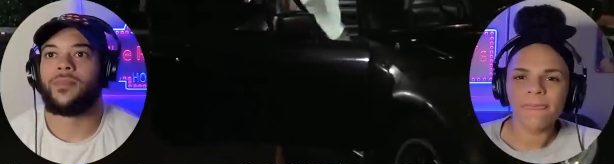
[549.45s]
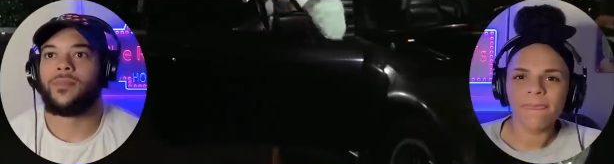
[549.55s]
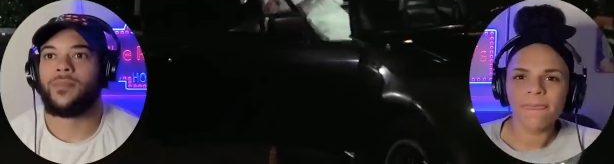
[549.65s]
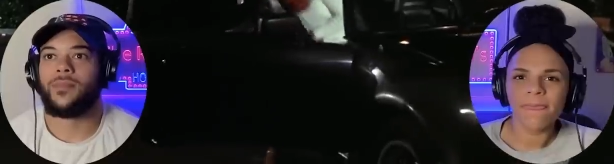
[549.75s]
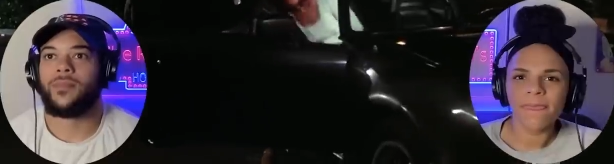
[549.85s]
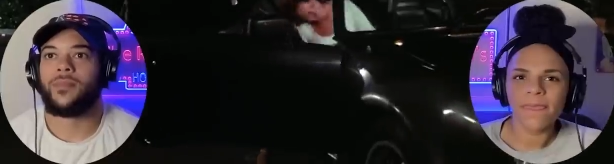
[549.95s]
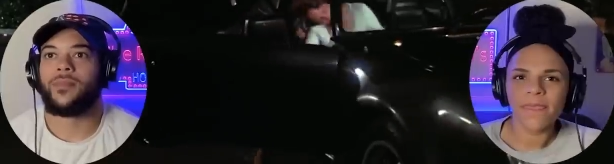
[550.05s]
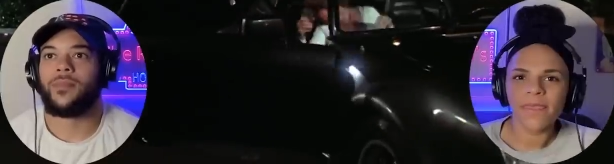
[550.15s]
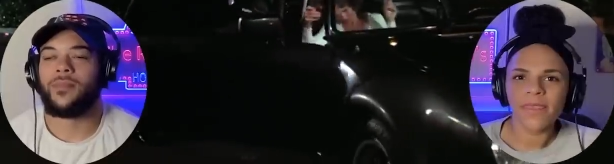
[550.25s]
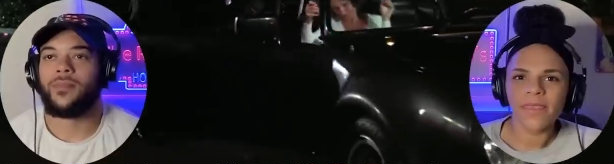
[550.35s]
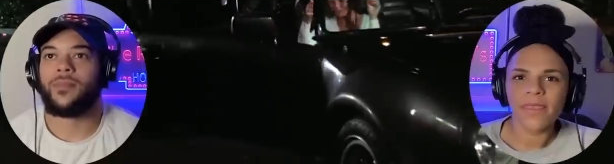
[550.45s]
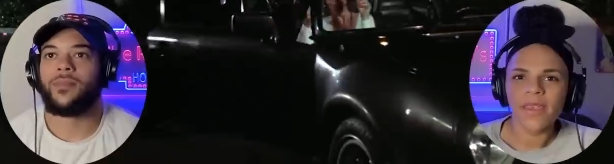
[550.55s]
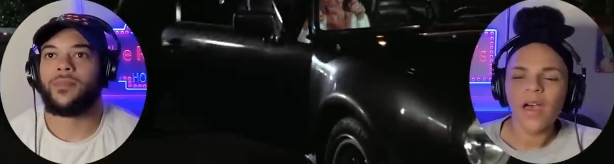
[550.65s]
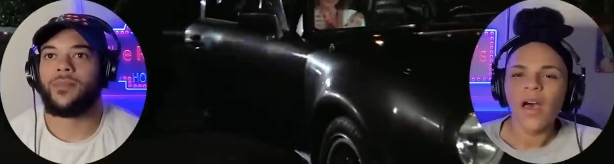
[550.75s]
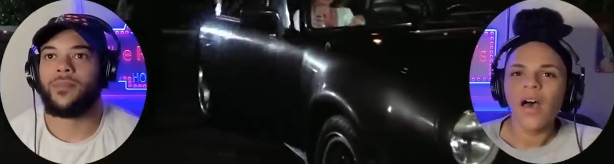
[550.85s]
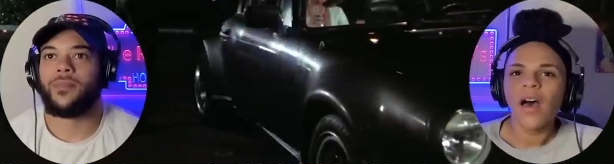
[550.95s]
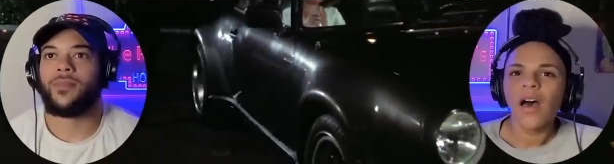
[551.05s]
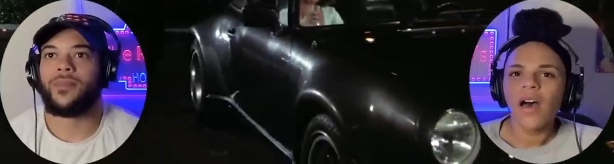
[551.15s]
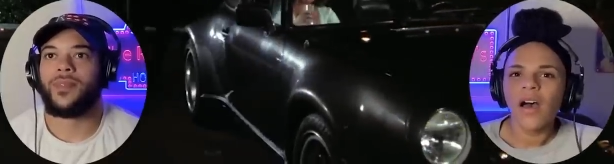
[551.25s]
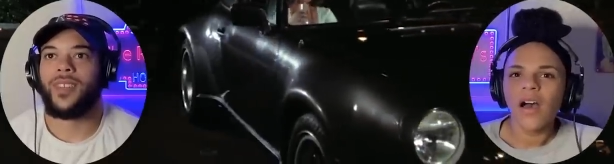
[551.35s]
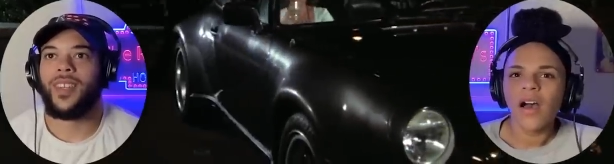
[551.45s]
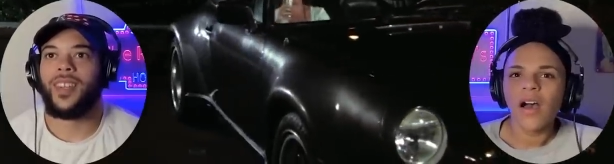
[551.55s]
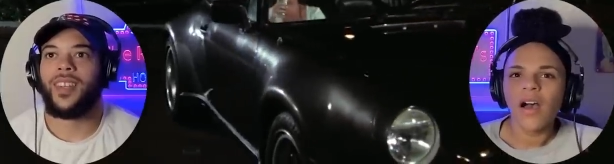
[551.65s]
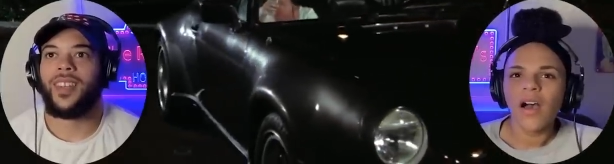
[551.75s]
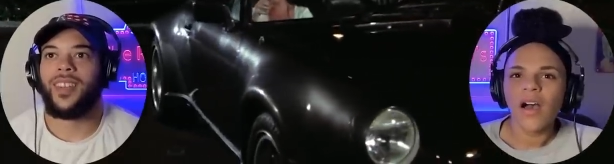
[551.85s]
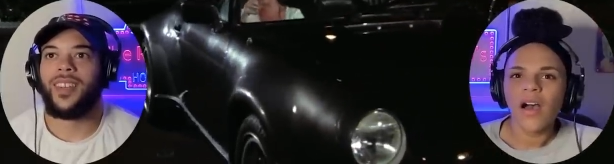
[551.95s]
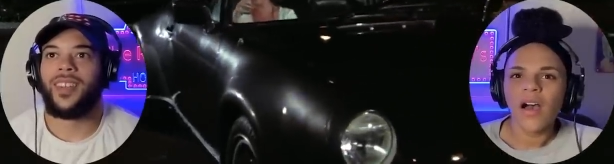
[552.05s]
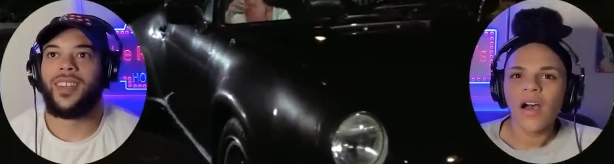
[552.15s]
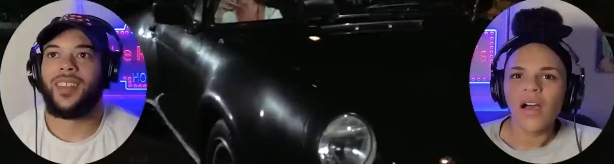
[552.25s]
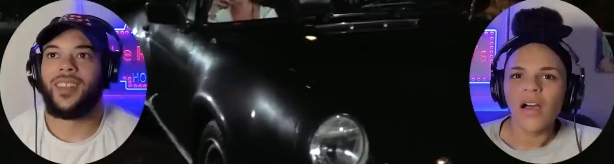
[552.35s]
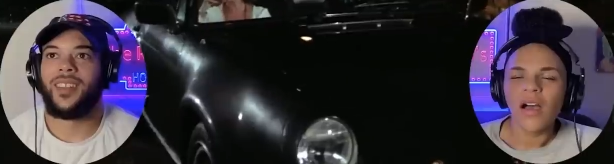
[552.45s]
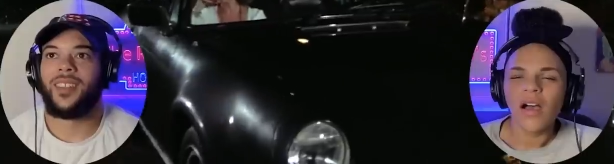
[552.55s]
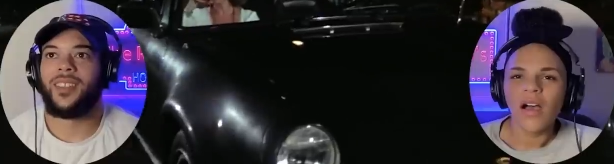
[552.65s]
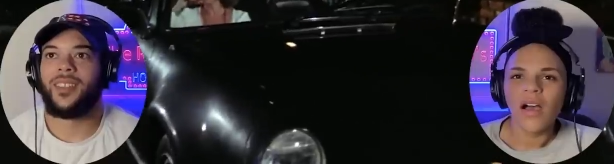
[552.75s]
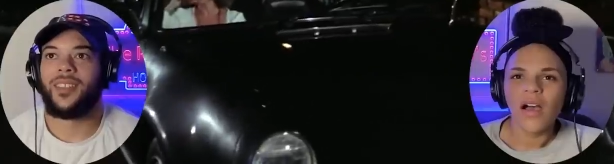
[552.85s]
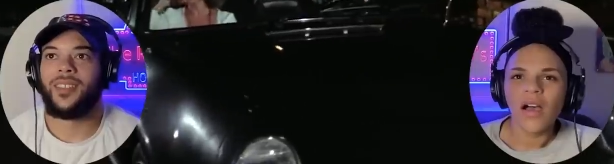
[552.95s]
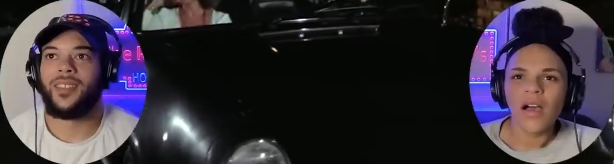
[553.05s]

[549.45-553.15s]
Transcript: Nobody speaks.